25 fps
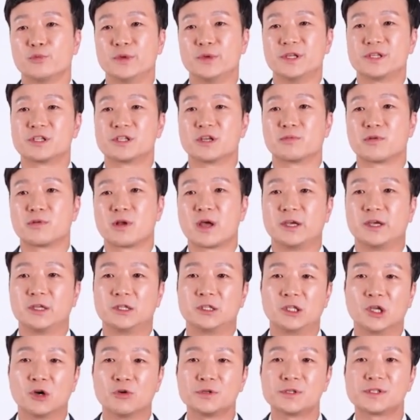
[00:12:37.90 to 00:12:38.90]
we supply
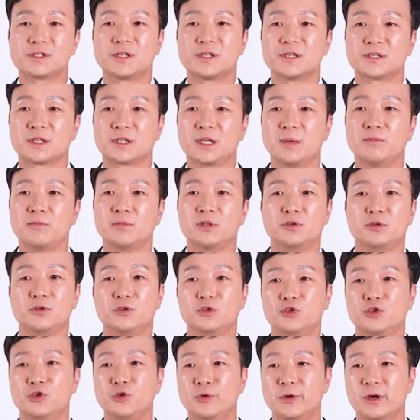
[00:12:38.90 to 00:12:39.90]
those systems to
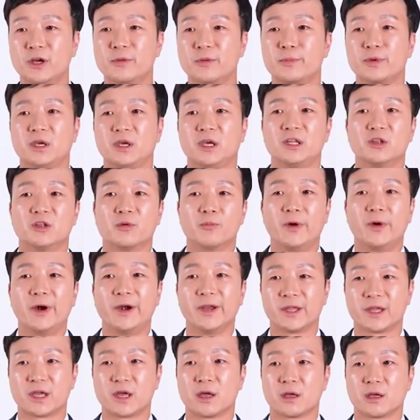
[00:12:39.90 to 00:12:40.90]
Europe and
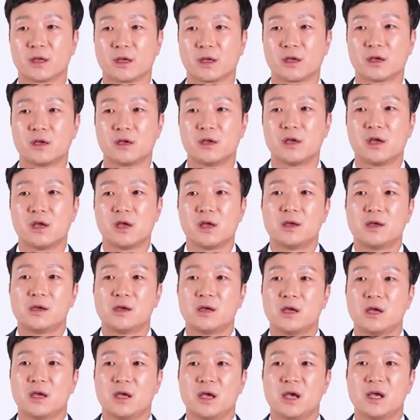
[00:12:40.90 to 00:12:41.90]
America.
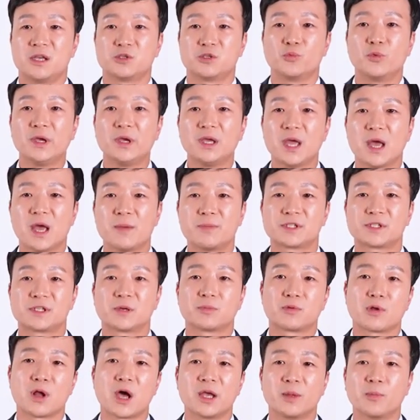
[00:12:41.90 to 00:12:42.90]
As we have
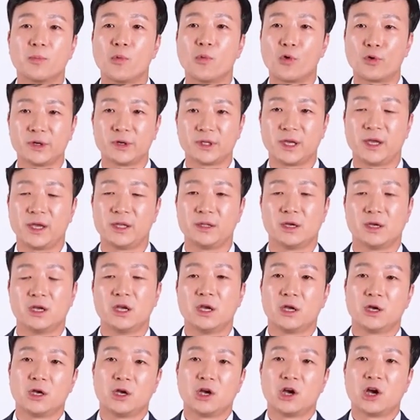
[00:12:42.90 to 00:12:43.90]
supplied more than
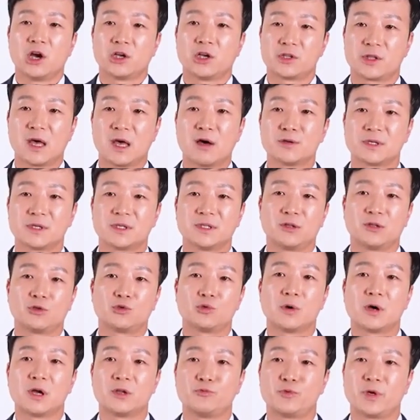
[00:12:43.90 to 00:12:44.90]

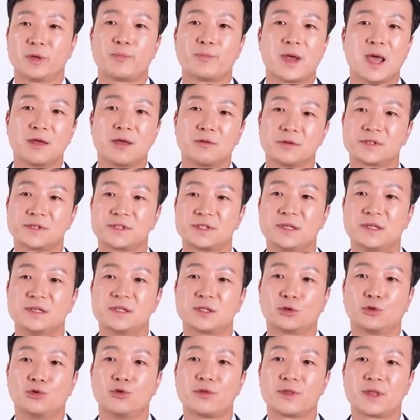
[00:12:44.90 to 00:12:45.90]
1,200 panels
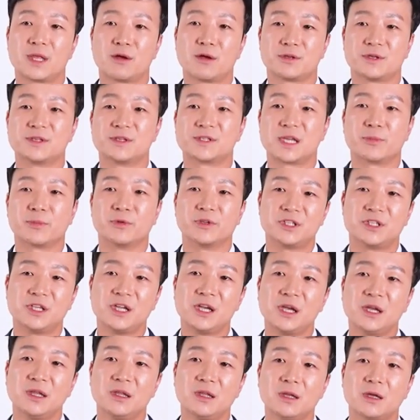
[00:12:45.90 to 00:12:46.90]
since
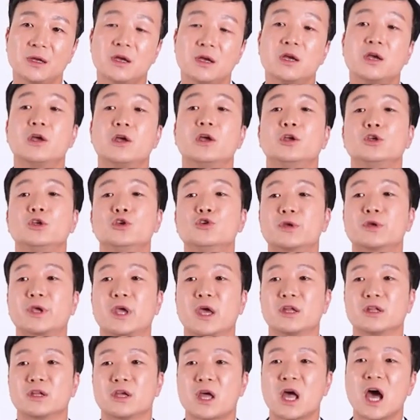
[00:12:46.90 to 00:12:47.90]
2017, you
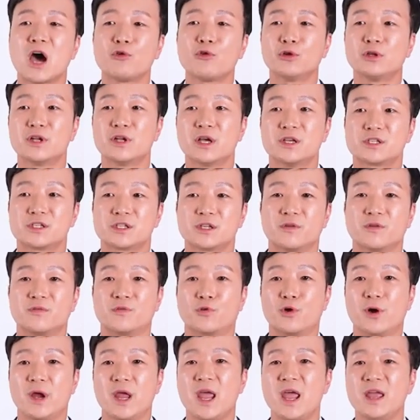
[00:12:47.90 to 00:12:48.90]
can count on us
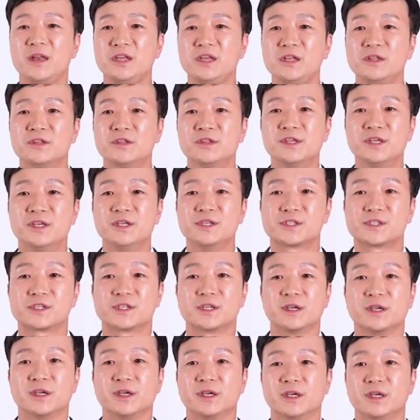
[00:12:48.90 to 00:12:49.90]
for any
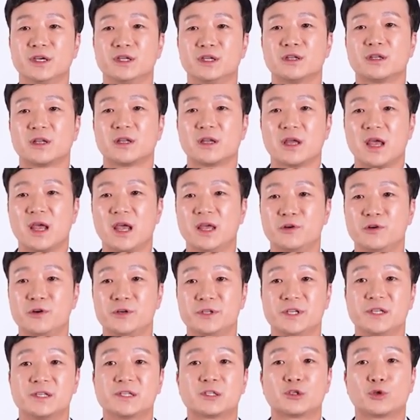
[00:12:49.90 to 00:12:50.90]
needs in
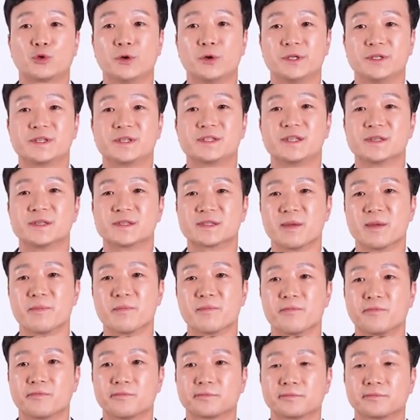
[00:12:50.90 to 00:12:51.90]
energy storage system.